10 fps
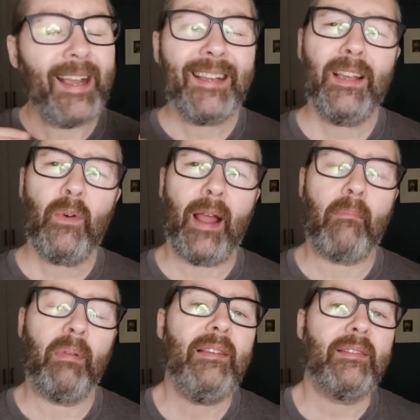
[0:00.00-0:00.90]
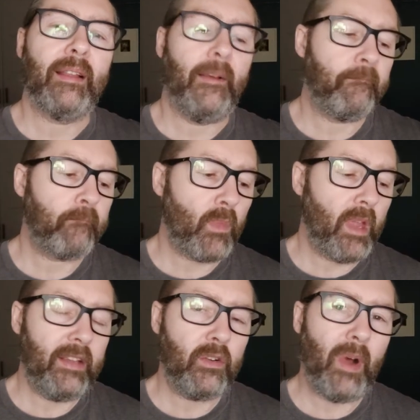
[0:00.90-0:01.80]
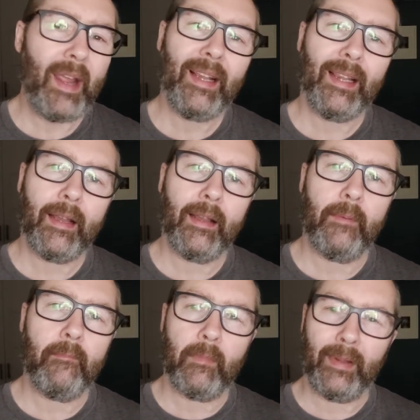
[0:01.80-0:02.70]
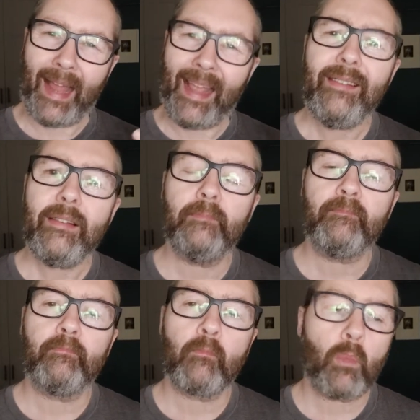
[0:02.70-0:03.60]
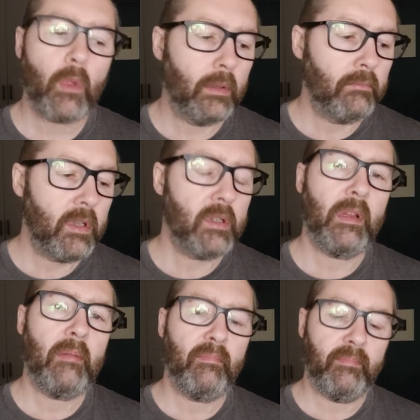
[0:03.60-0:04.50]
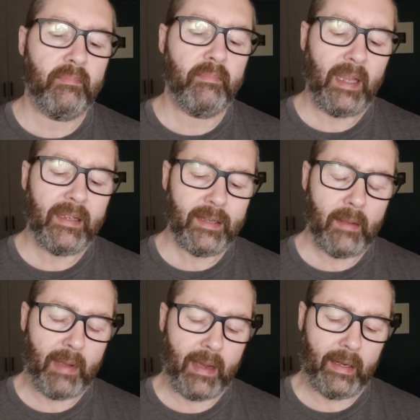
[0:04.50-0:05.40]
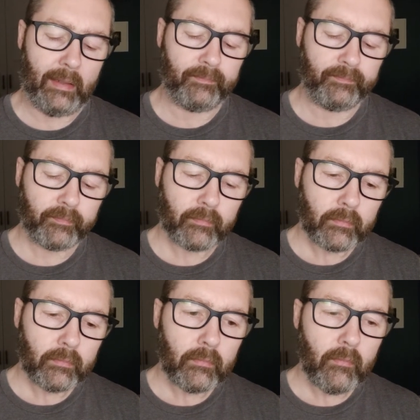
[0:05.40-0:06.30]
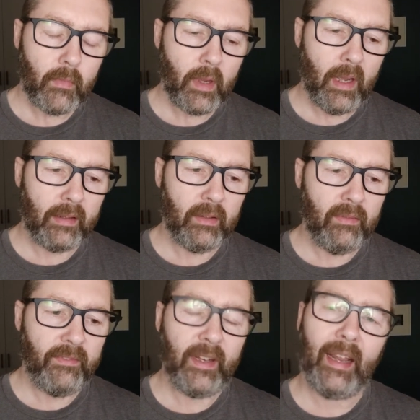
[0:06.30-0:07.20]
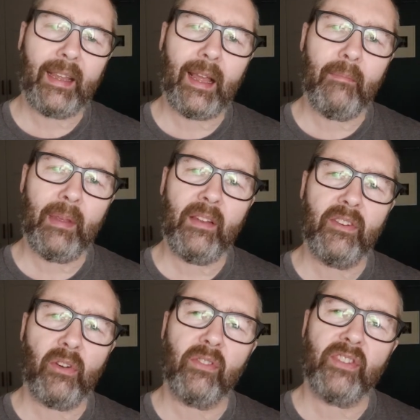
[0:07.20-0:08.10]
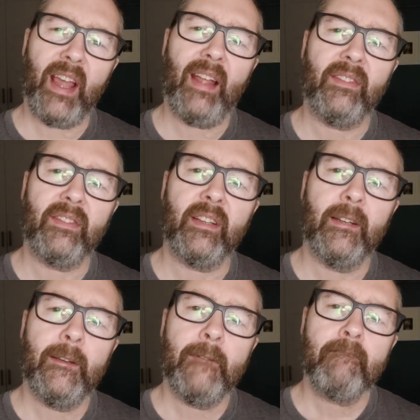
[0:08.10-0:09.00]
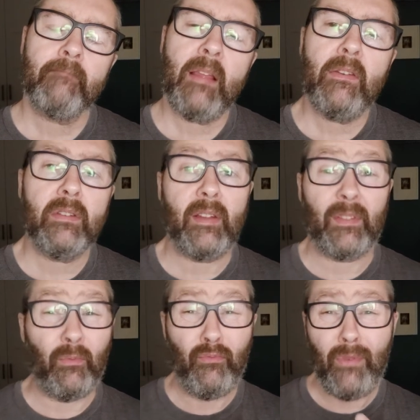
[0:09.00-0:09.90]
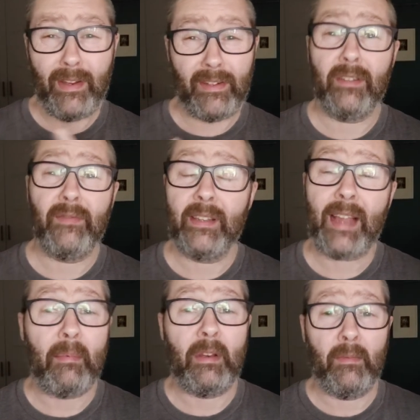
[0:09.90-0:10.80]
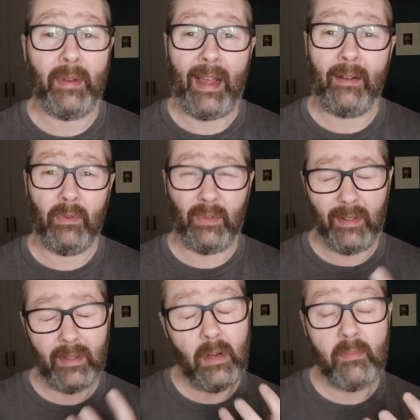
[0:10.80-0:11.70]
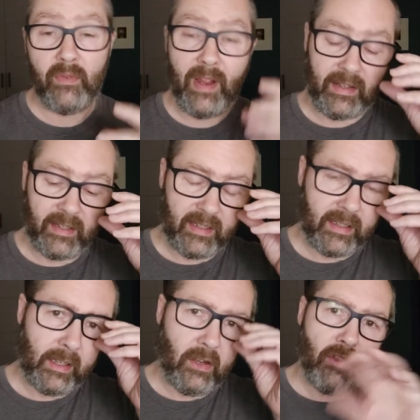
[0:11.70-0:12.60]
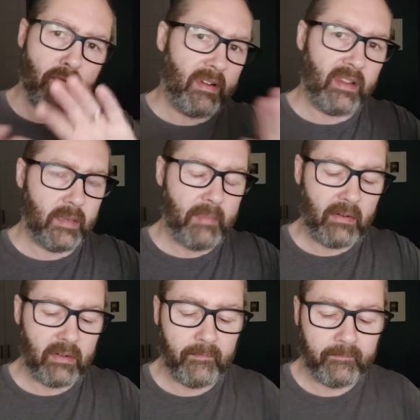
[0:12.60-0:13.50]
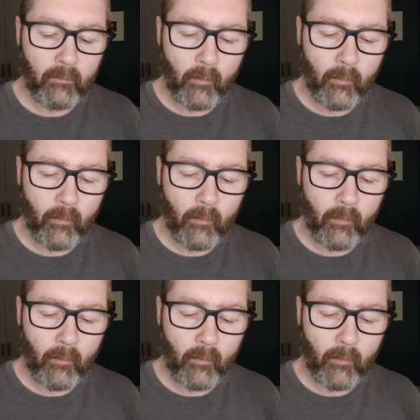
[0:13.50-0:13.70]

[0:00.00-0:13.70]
It's actually quite pleasant. It's quite light. There's something pleasant about it. I don't feel like I'm being shortchanged. I mean, it doesn't have the richness of the Dabbin that we had, which is super rich. This is the other end of the spectrum.